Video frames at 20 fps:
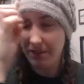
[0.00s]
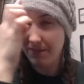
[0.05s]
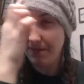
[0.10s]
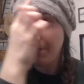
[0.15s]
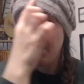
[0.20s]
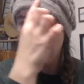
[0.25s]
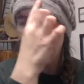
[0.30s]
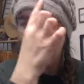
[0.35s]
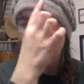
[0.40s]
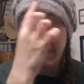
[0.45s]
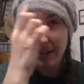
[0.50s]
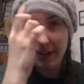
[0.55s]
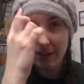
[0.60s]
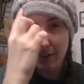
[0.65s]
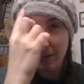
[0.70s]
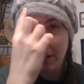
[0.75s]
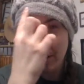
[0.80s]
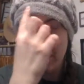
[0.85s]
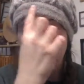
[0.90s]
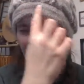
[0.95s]
Right
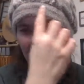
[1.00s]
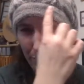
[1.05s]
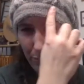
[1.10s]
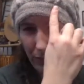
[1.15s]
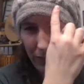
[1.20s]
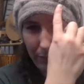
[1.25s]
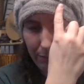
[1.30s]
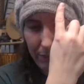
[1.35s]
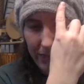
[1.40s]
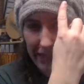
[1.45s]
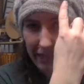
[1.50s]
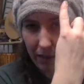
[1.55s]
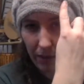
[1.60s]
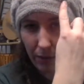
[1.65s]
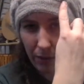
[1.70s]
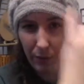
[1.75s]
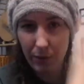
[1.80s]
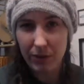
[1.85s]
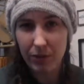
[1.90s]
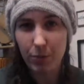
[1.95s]
underneath the brim here
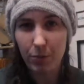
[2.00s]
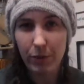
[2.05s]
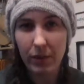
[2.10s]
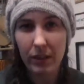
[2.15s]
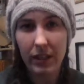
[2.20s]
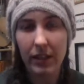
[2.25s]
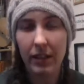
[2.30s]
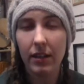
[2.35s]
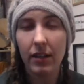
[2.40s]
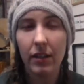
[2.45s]
was really,